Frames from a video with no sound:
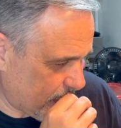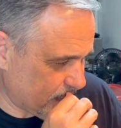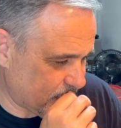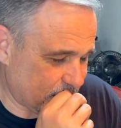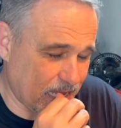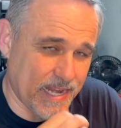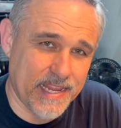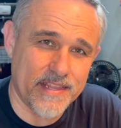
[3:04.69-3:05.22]

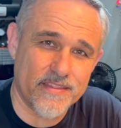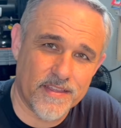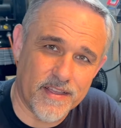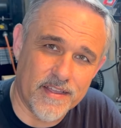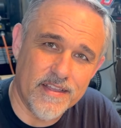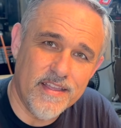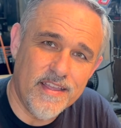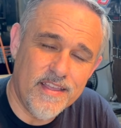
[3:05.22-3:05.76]
setting
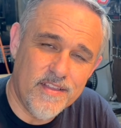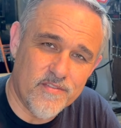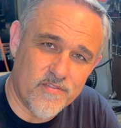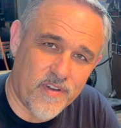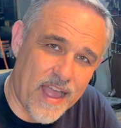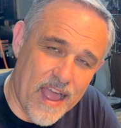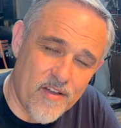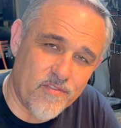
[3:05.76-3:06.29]
the
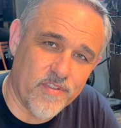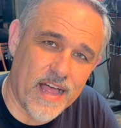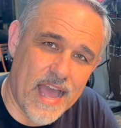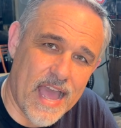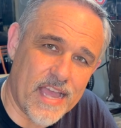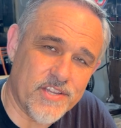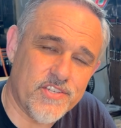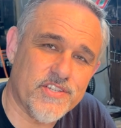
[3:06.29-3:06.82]
valve
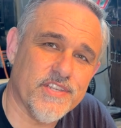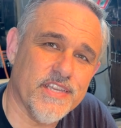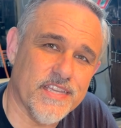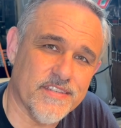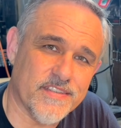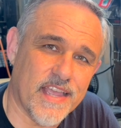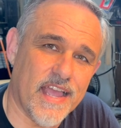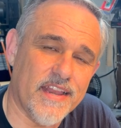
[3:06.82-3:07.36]
lash
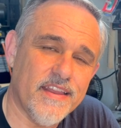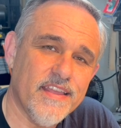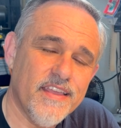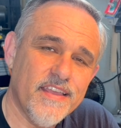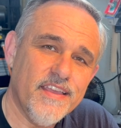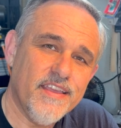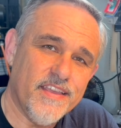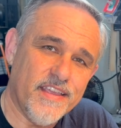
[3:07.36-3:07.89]
is that
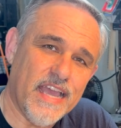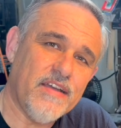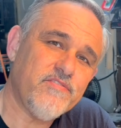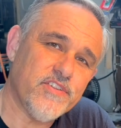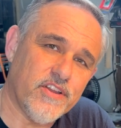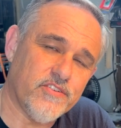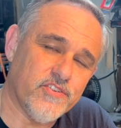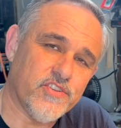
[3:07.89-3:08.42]
you have
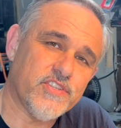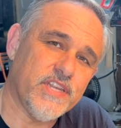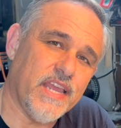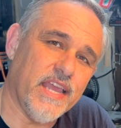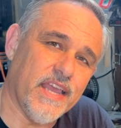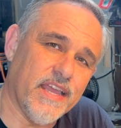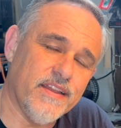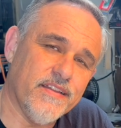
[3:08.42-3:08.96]
to
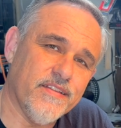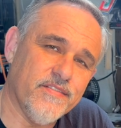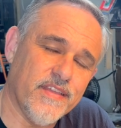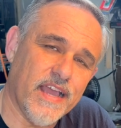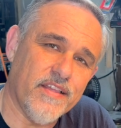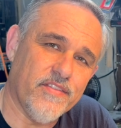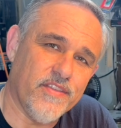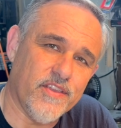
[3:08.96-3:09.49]
understand
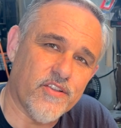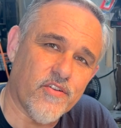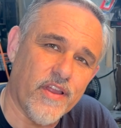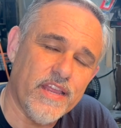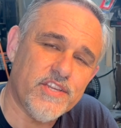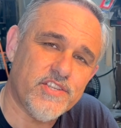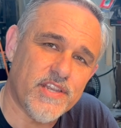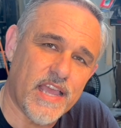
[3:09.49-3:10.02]
that the
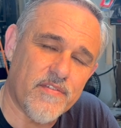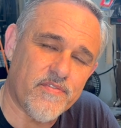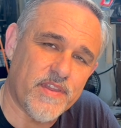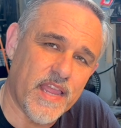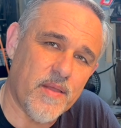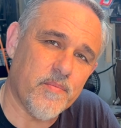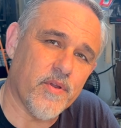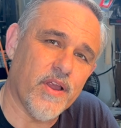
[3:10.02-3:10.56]
crankshaft
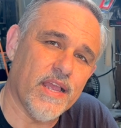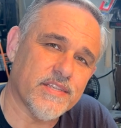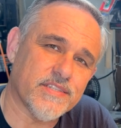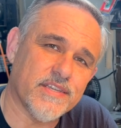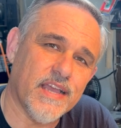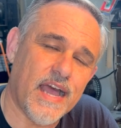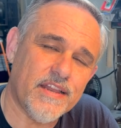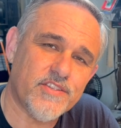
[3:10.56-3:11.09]
dampener has
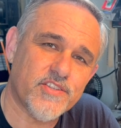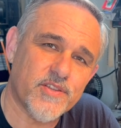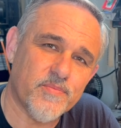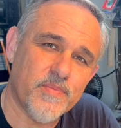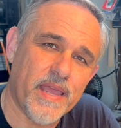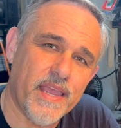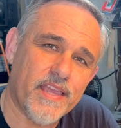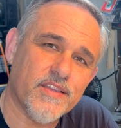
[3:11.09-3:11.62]
got to
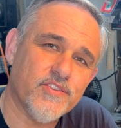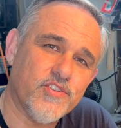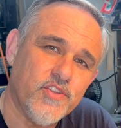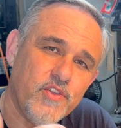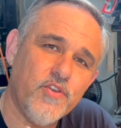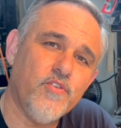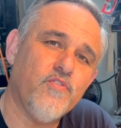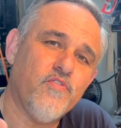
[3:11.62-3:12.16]
make
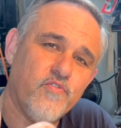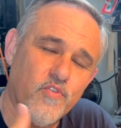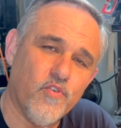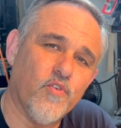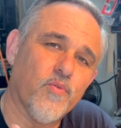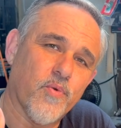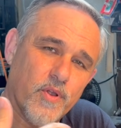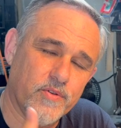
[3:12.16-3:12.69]
2
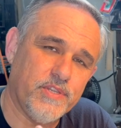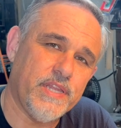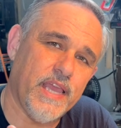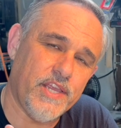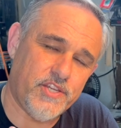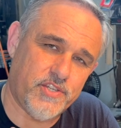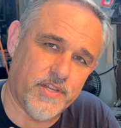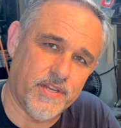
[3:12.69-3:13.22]
full
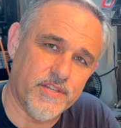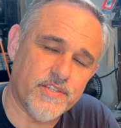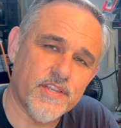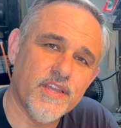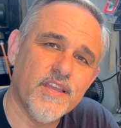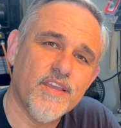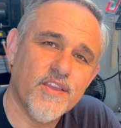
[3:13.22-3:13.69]
rotations